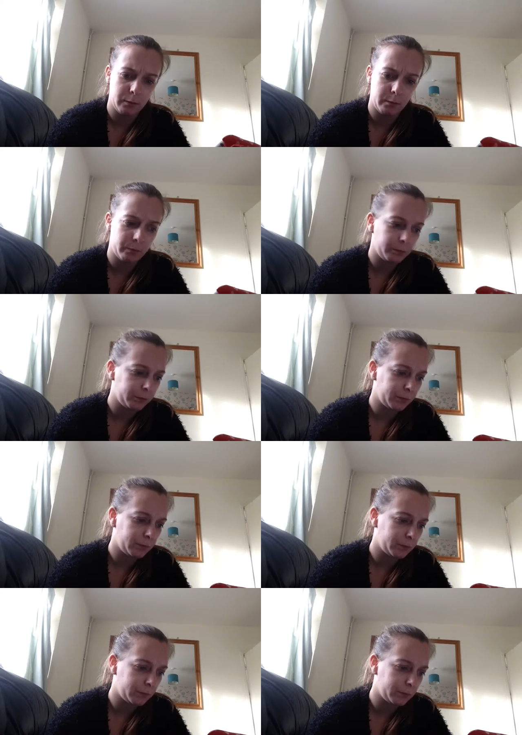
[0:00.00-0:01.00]

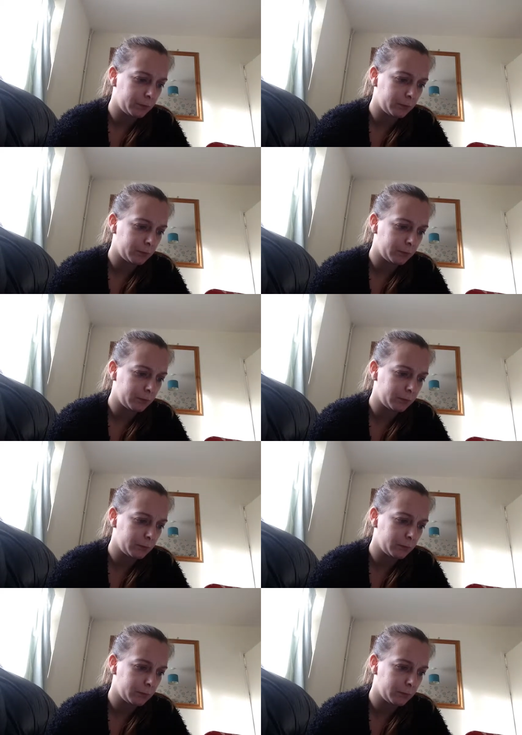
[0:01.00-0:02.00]

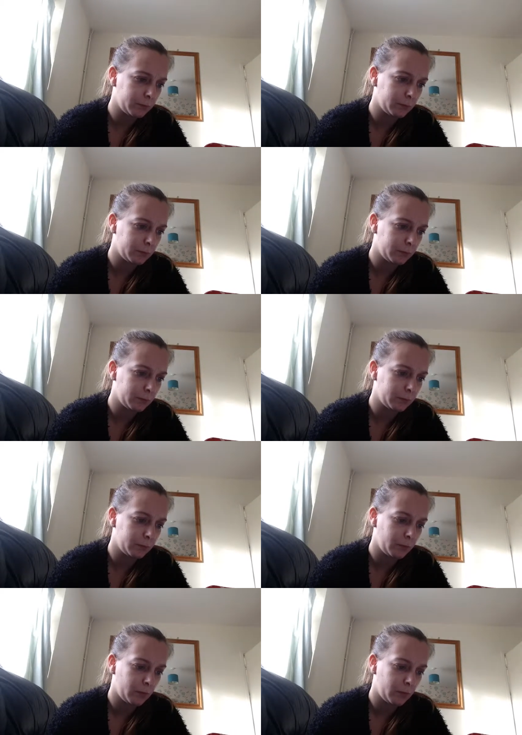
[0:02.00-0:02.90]
No one is speaking in this clip.